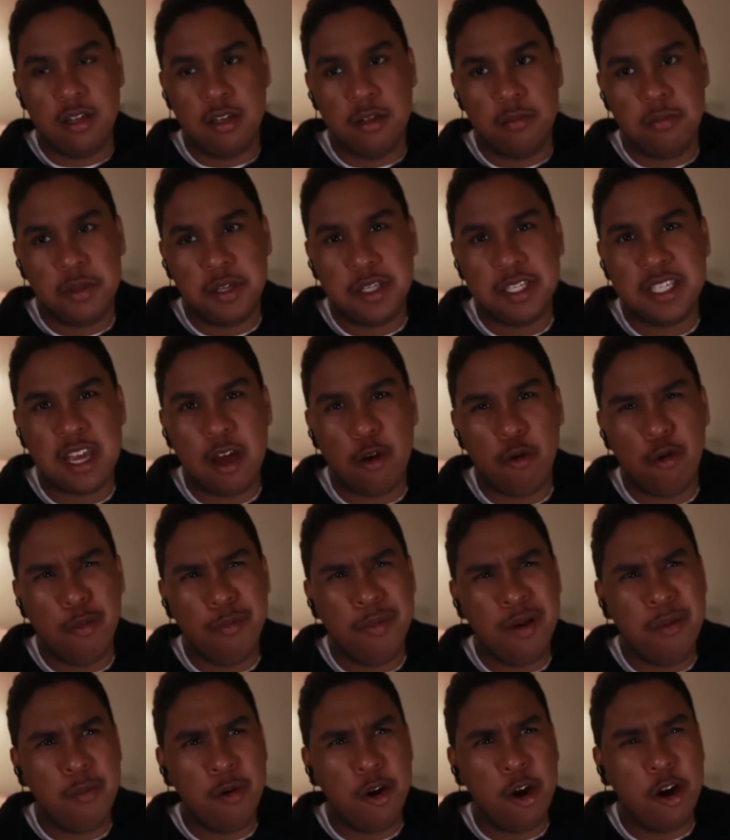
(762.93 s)
Cause I
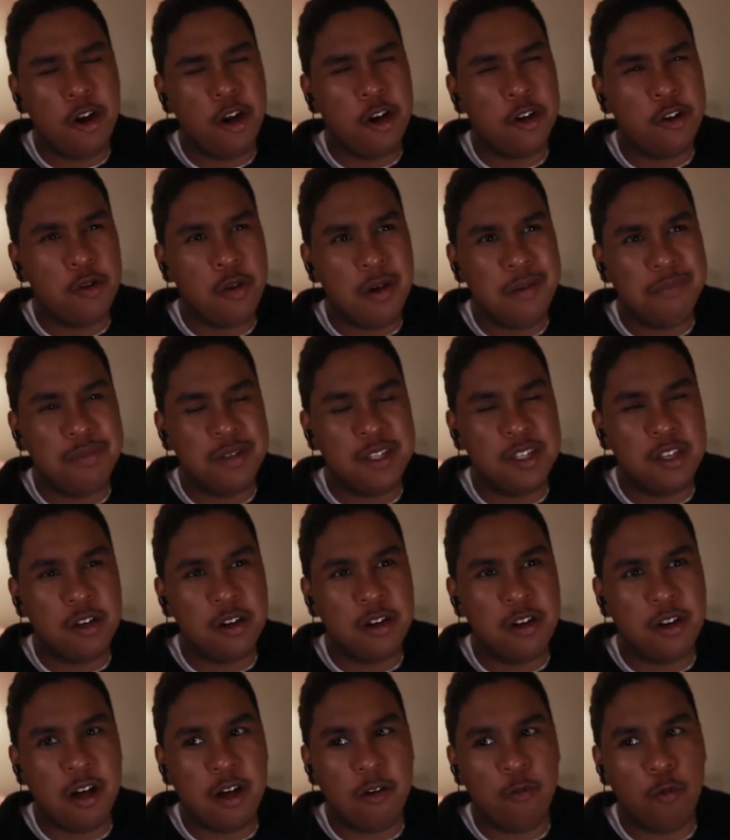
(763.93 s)
remember another episode
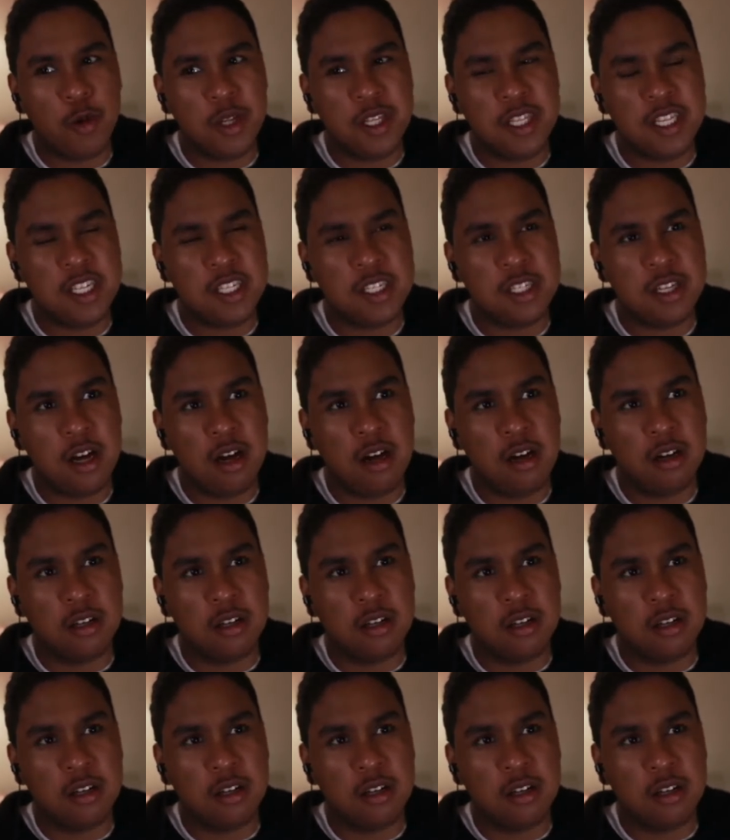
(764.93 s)
with this dog.